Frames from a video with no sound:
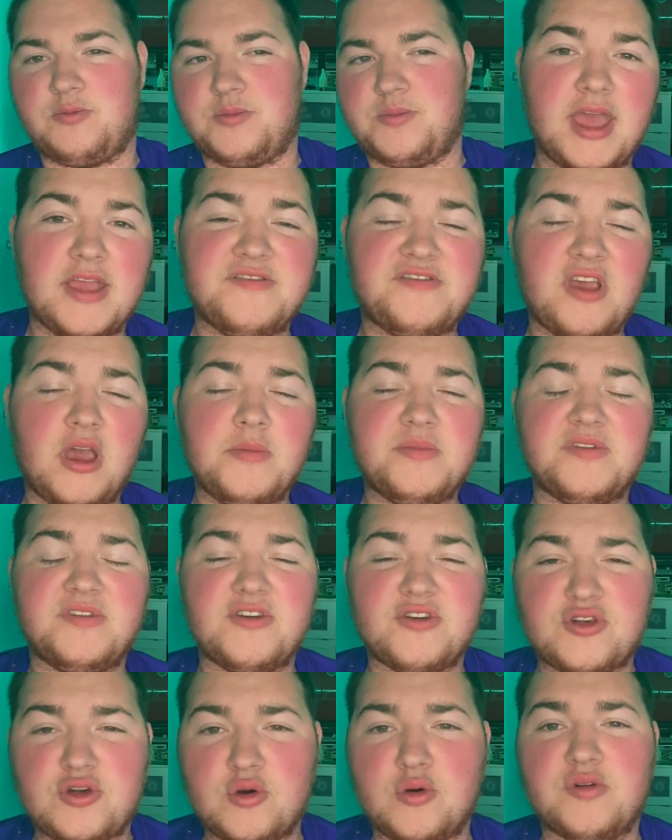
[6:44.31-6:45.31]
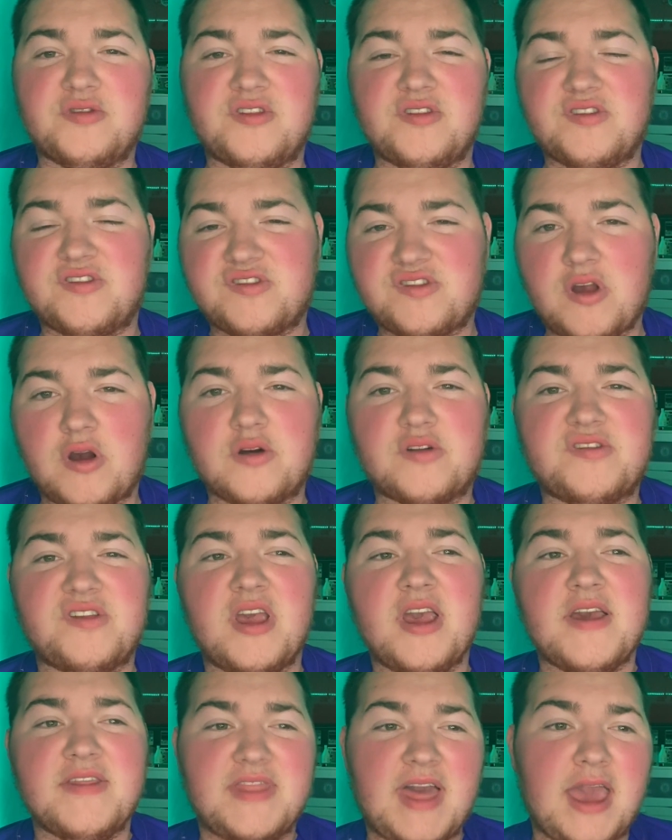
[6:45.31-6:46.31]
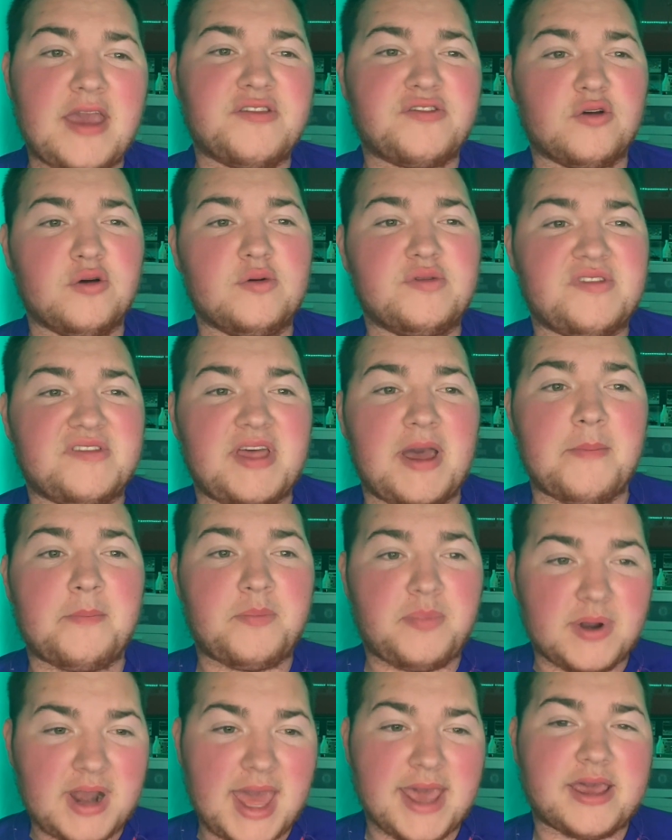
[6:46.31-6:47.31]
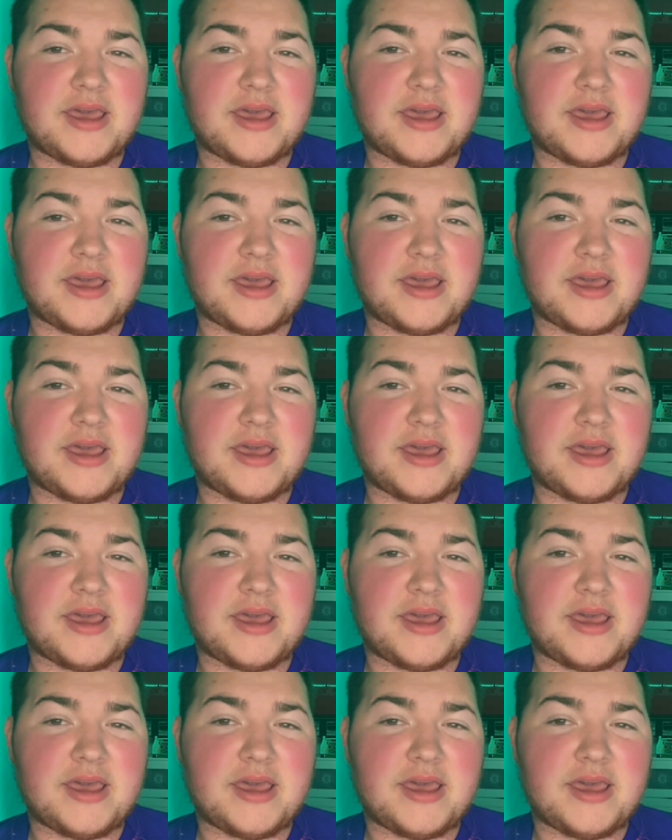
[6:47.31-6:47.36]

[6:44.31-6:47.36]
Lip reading: In terms of the shorts and socks, that is also that black